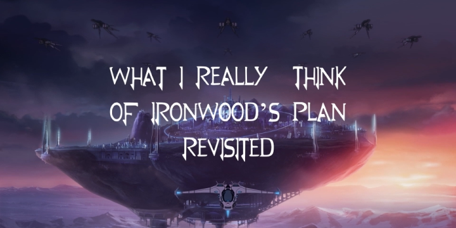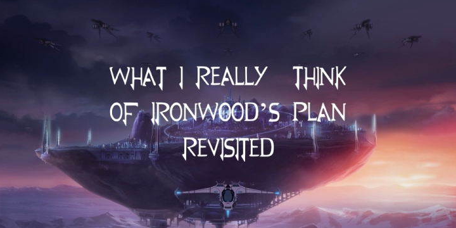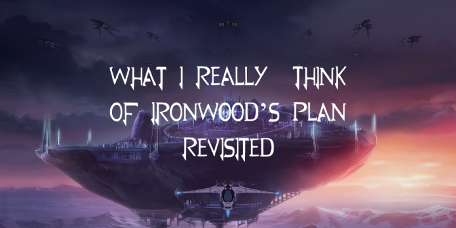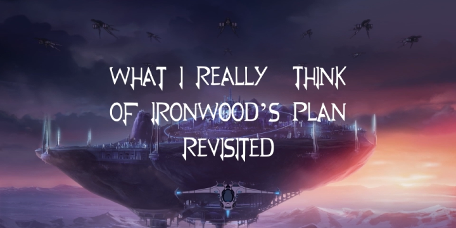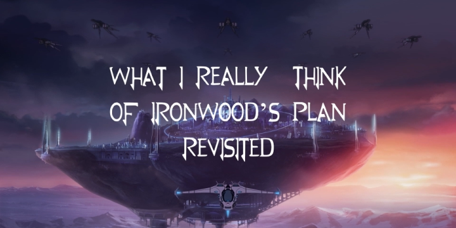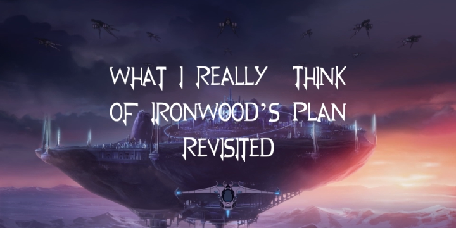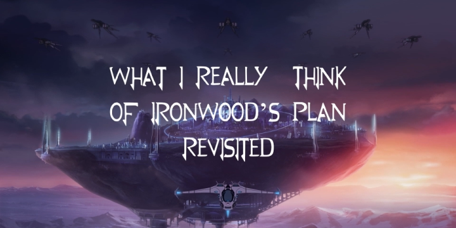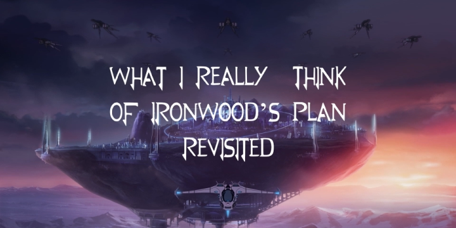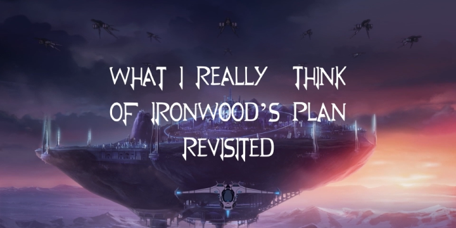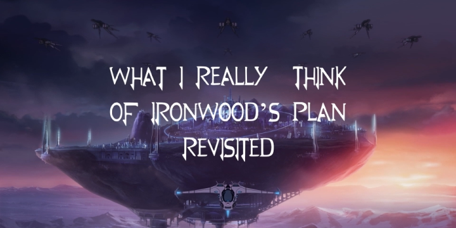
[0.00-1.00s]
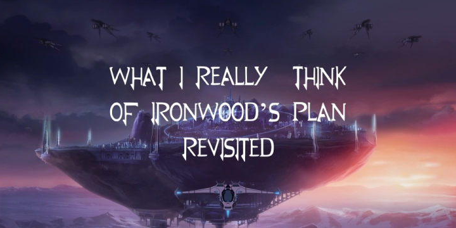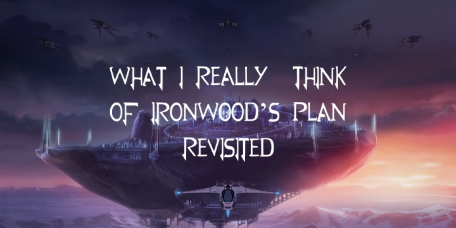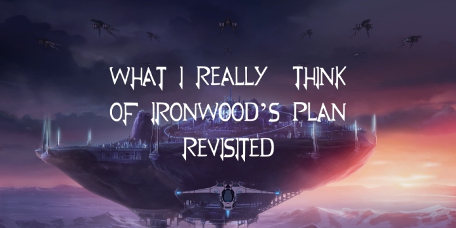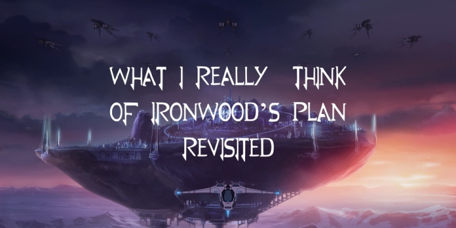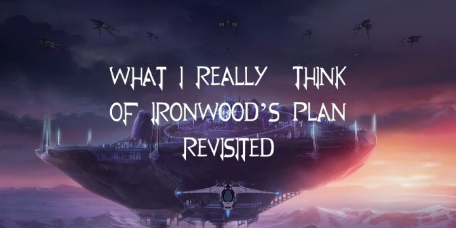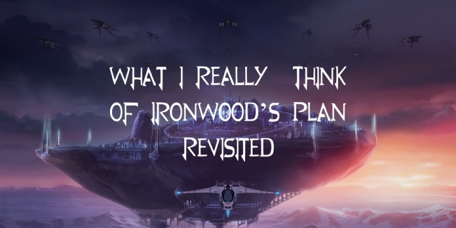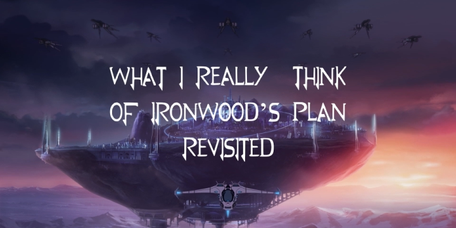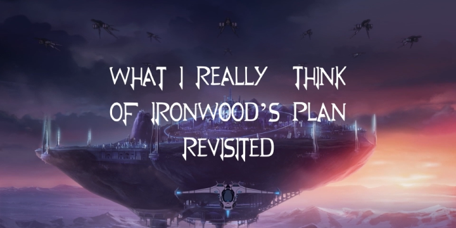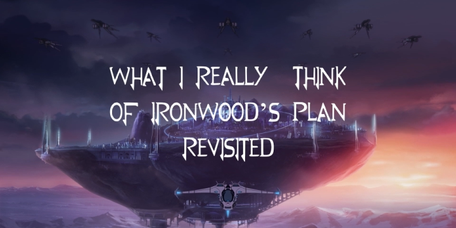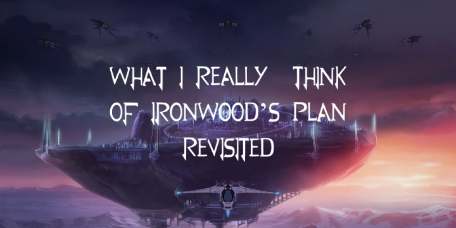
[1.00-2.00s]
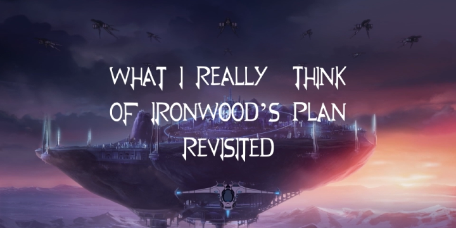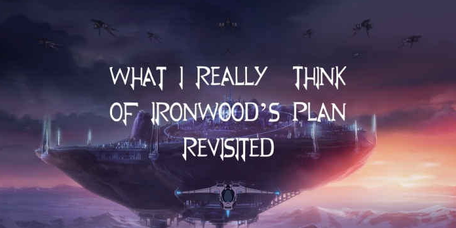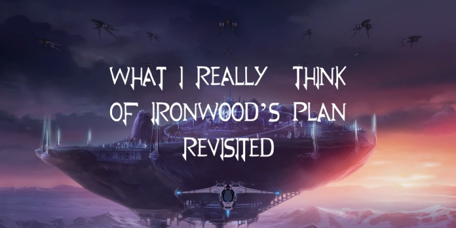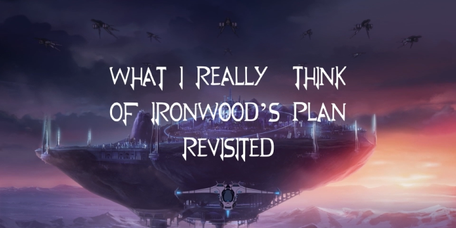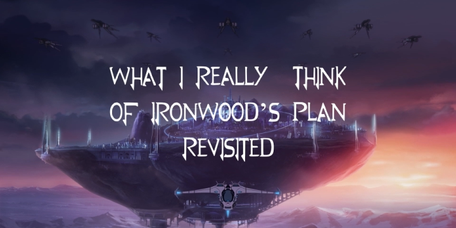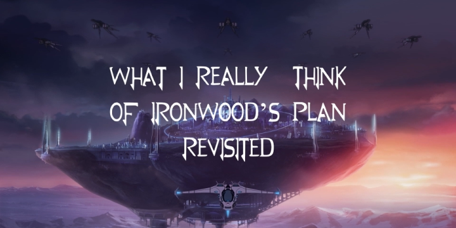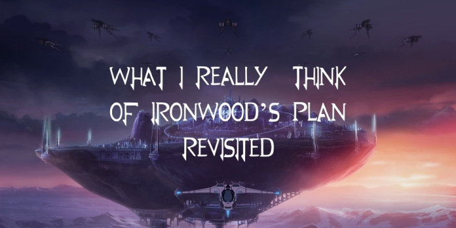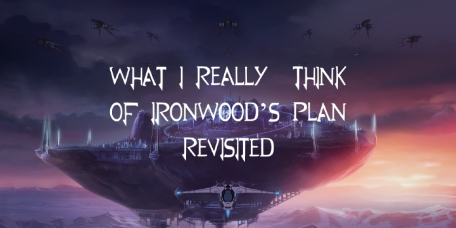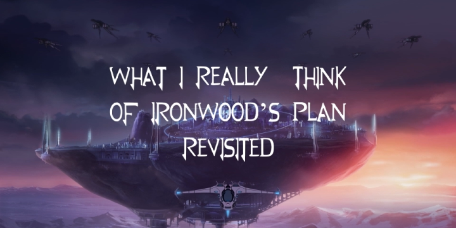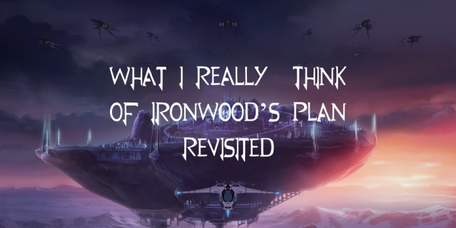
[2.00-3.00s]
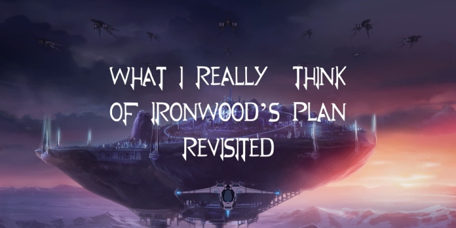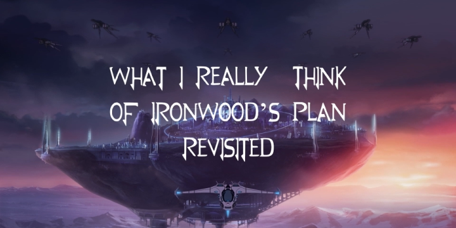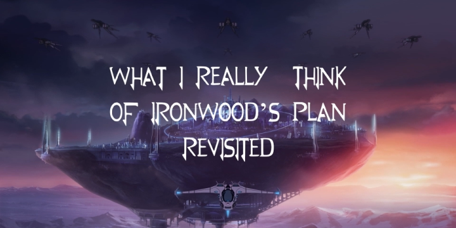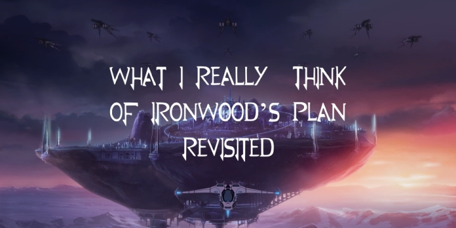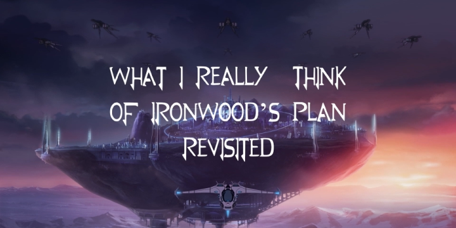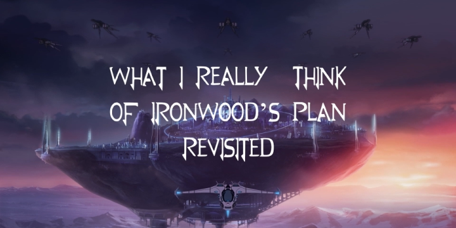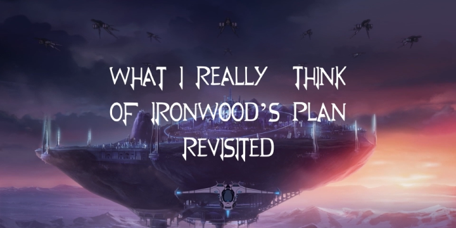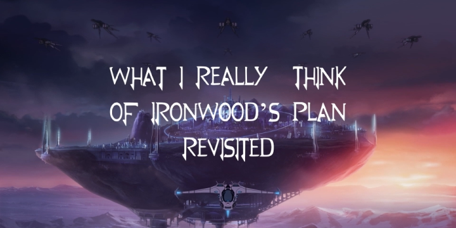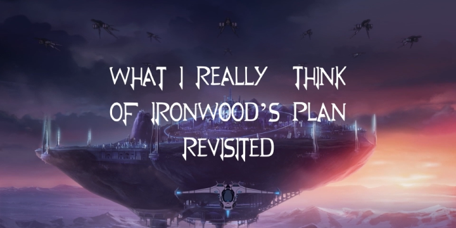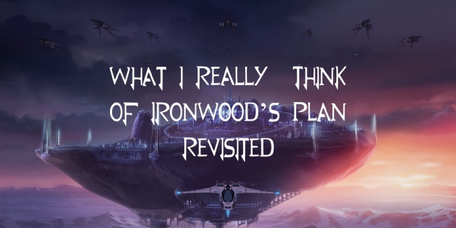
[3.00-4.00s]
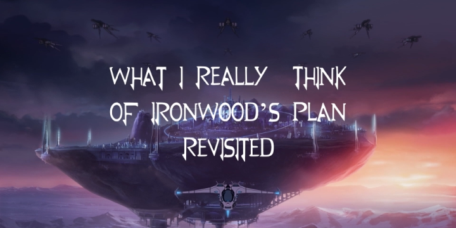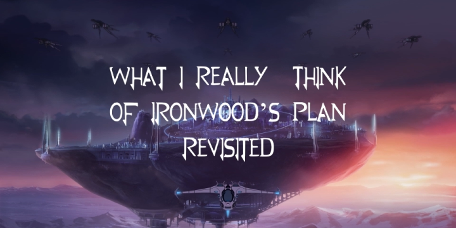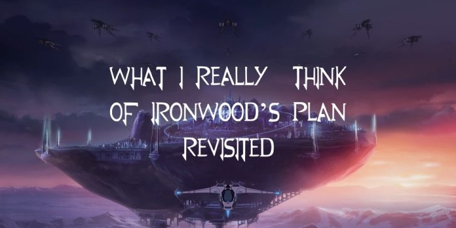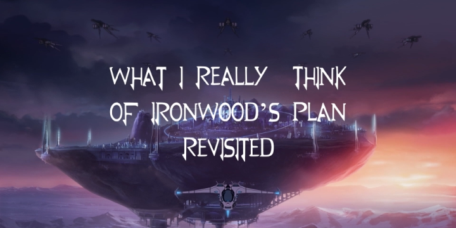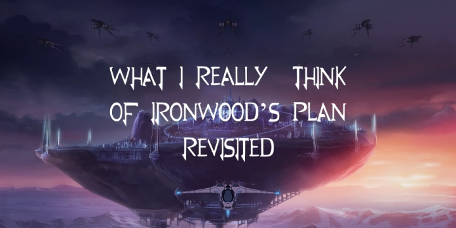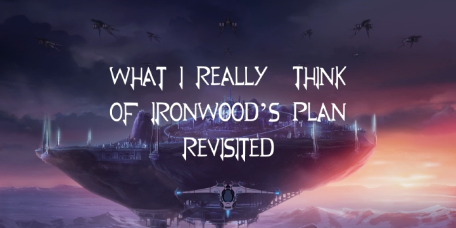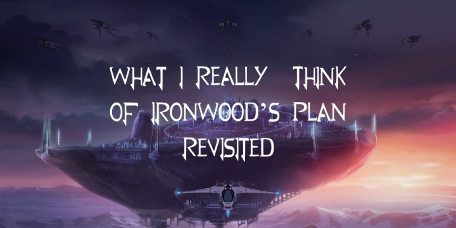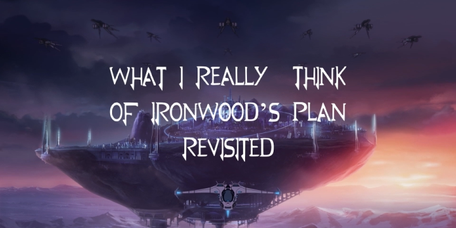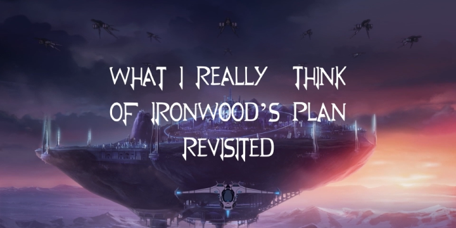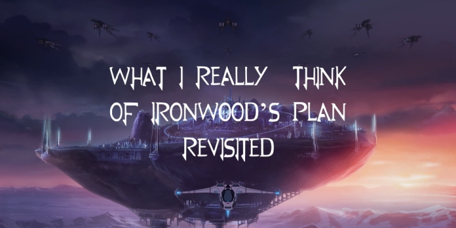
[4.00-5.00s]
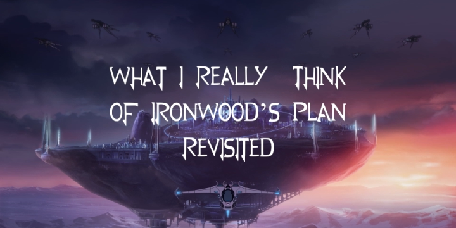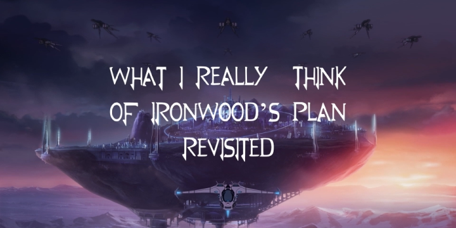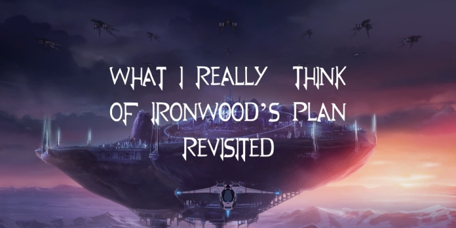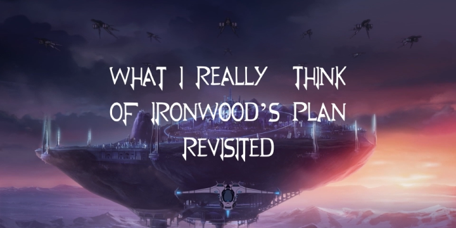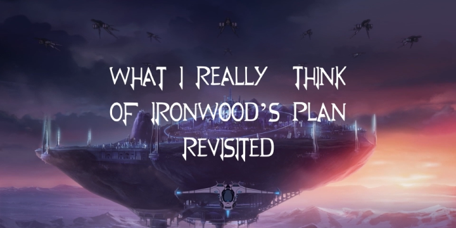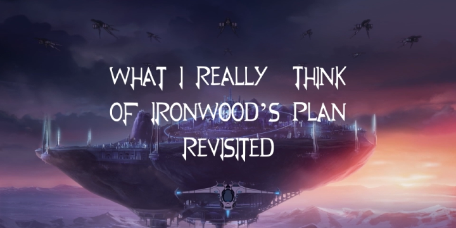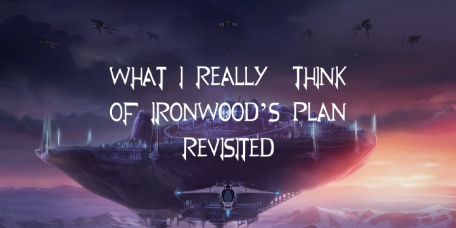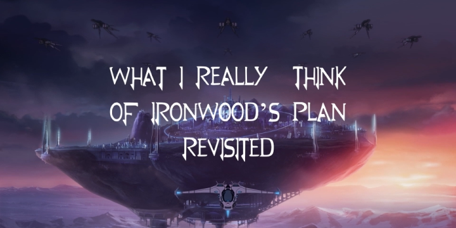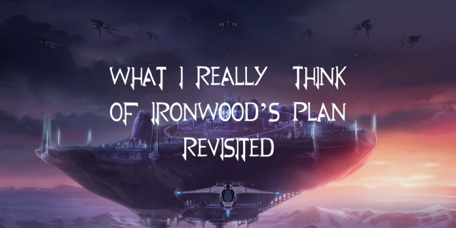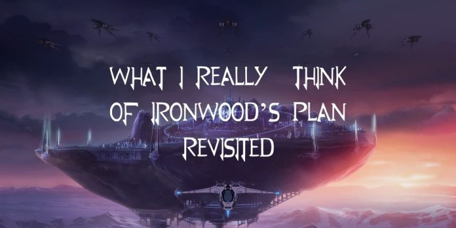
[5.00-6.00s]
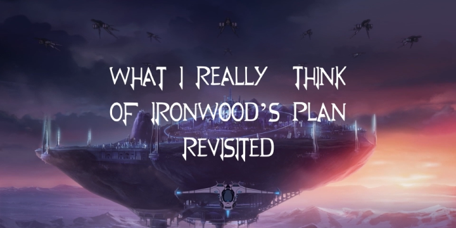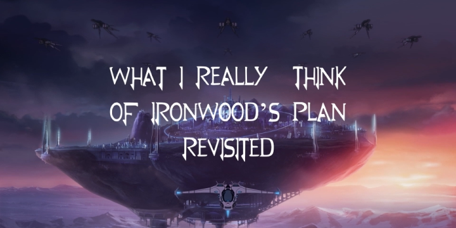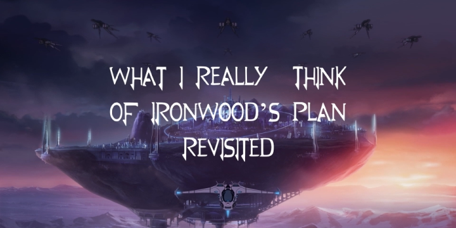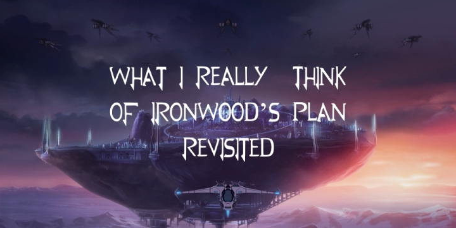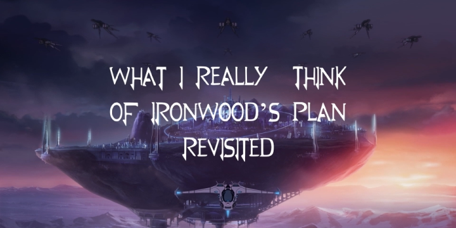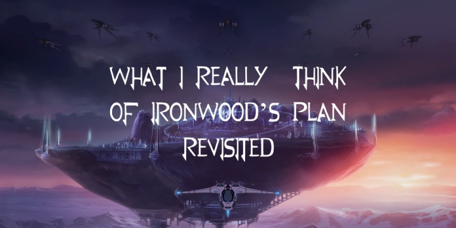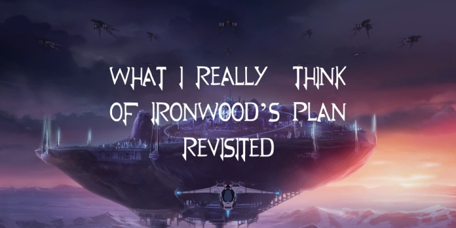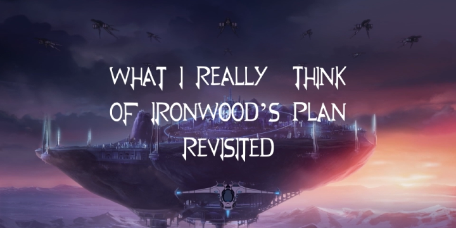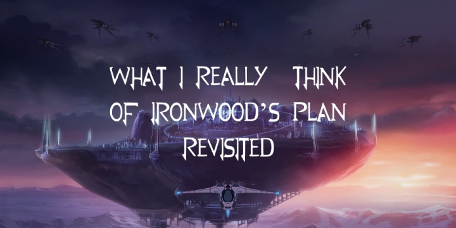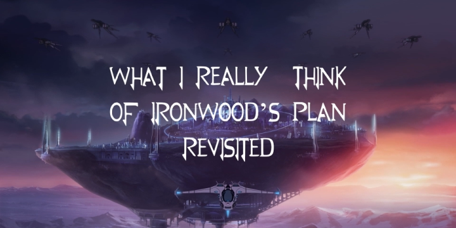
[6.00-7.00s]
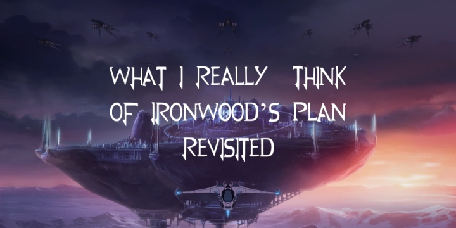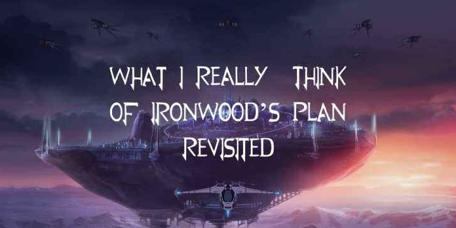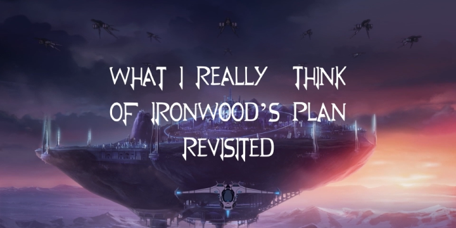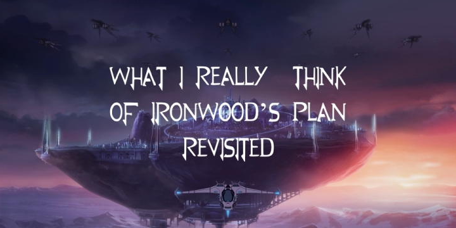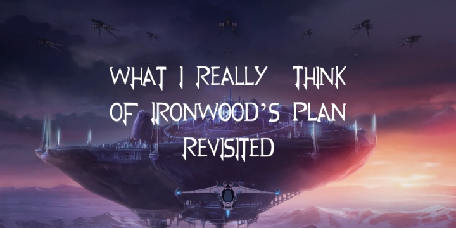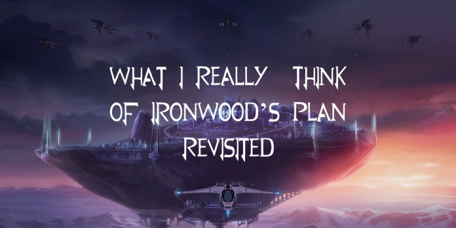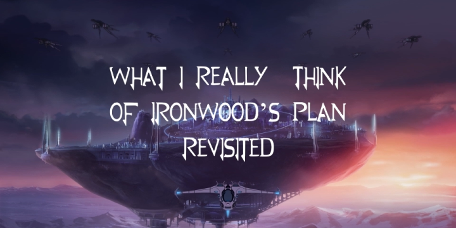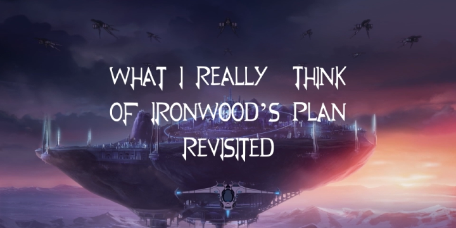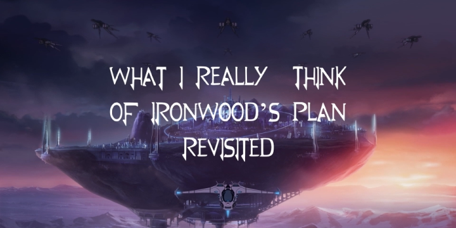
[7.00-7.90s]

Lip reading: Nobody's mouth can be seen.